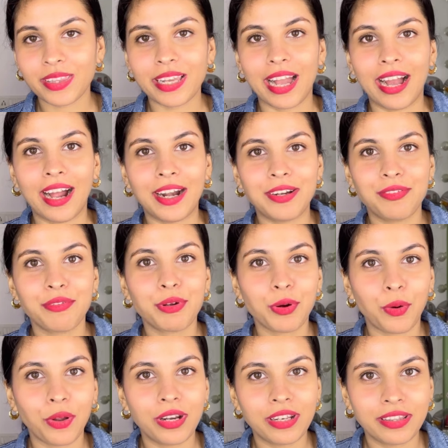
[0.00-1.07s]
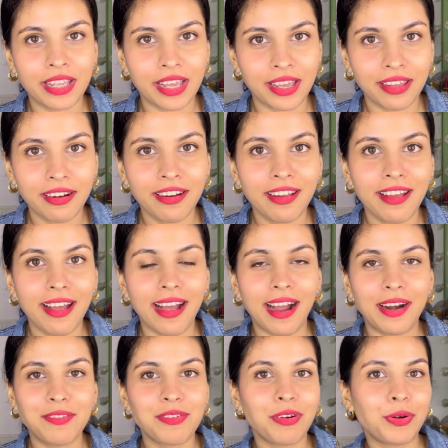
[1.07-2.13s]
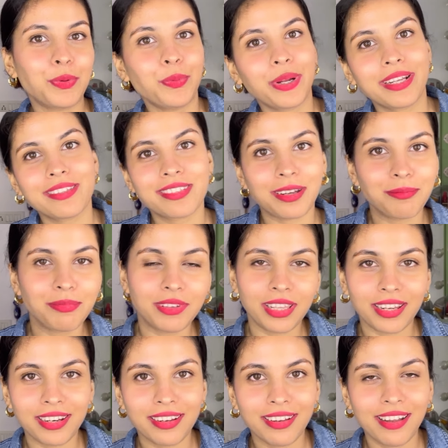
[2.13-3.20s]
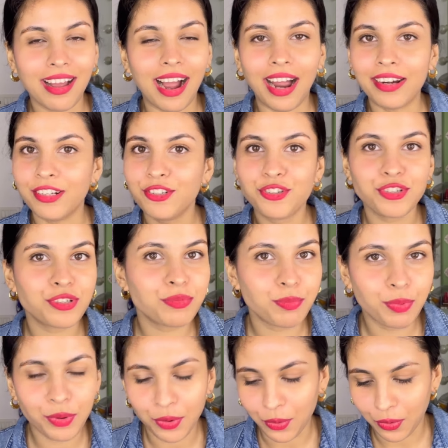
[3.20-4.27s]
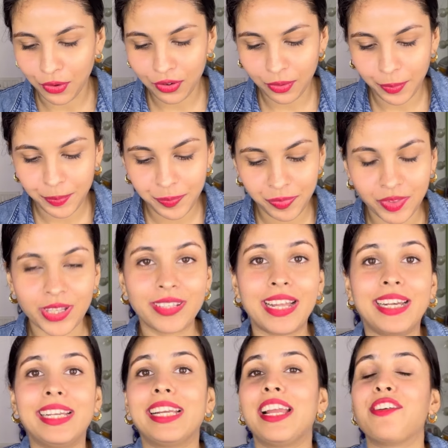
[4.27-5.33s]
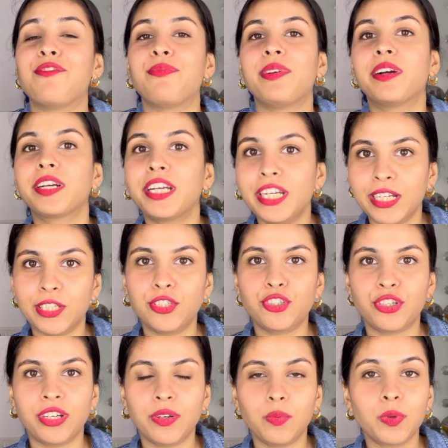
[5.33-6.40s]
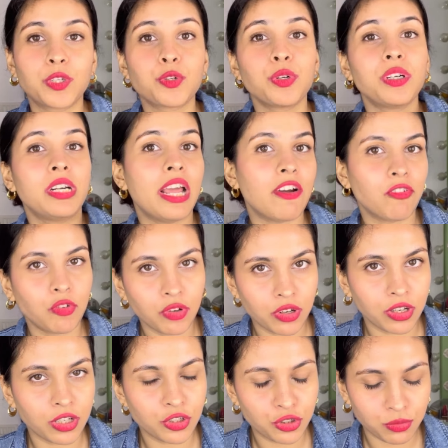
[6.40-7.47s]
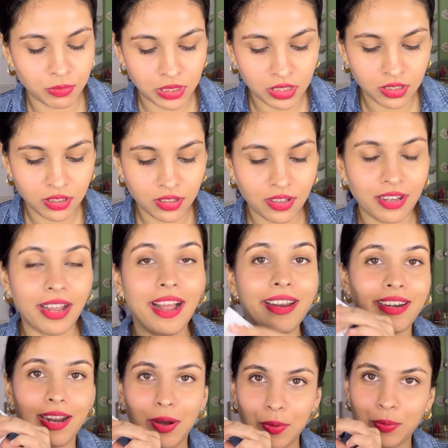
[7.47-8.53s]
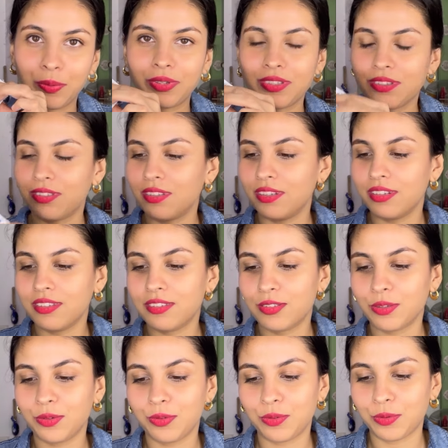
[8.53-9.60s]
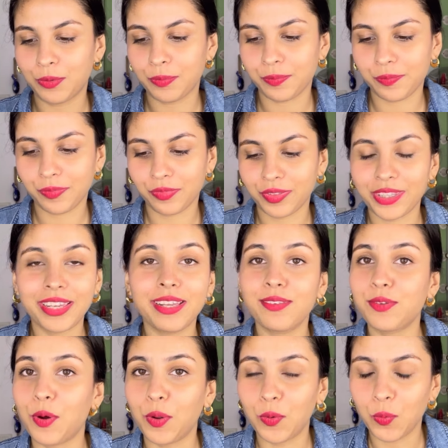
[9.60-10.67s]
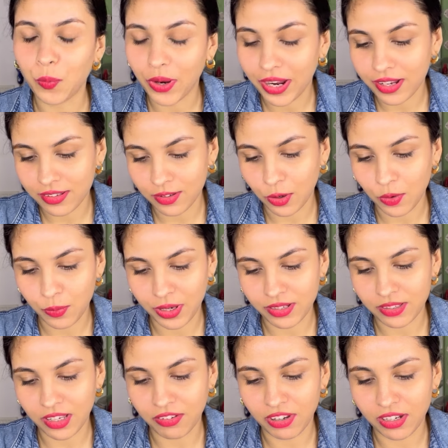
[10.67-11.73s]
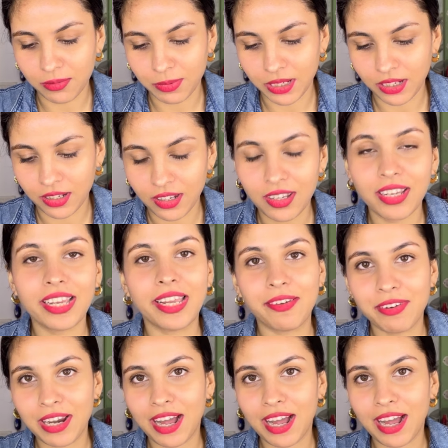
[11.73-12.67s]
and we were all there and we were doing something and it just broke. Then he gave me a keychain which could never reach me, and now it's this. So he's always giving me evil